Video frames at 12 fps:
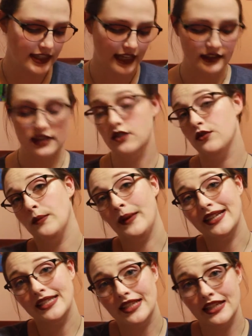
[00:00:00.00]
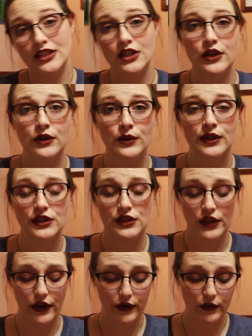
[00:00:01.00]
at least for my skin tone,
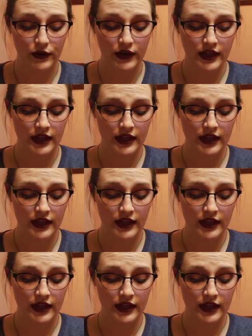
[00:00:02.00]
so